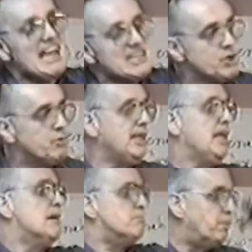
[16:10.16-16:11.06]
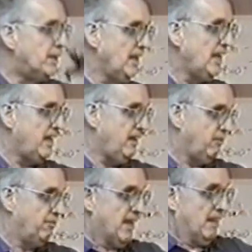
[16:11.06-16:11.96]
actually
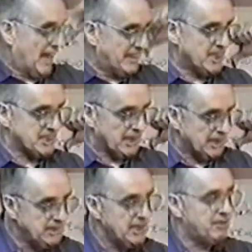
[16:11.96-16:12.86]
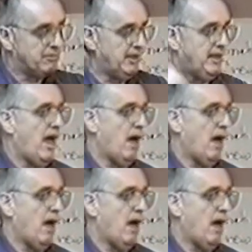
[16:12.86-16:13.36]
believe that this literally